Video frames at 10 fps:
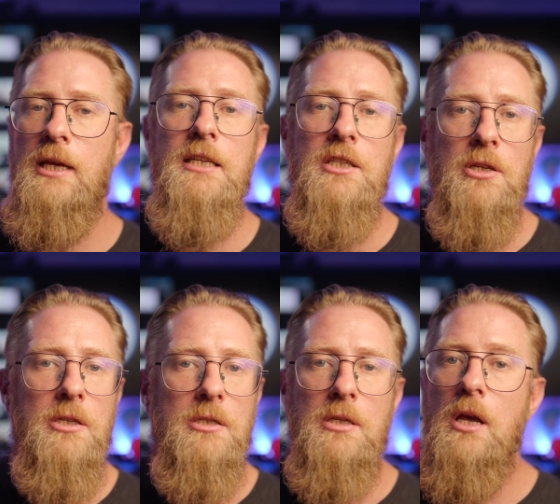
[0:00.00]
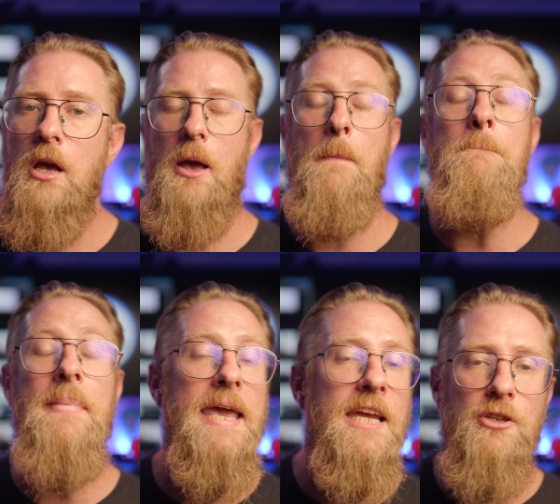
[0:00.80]
That is just a
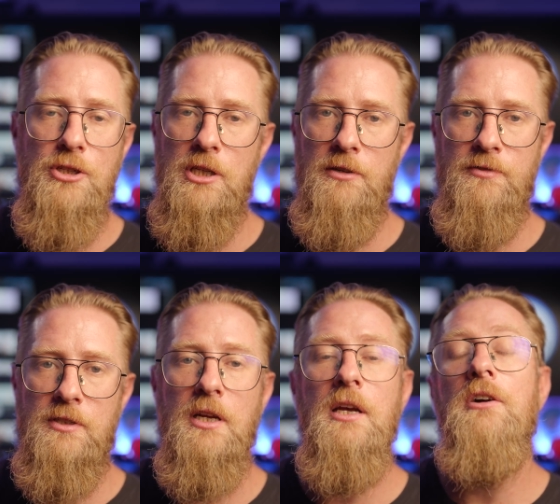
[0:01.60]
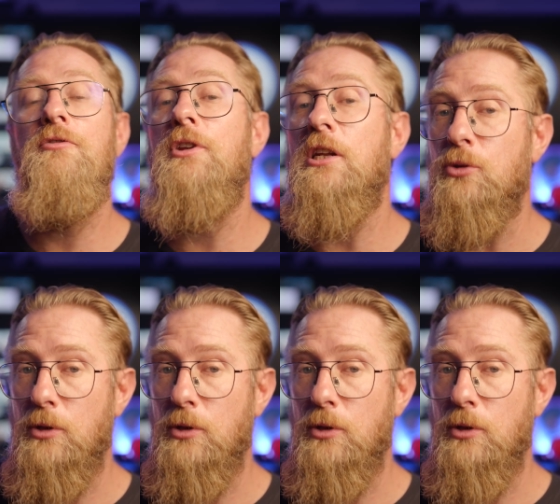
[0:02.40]
major shift for that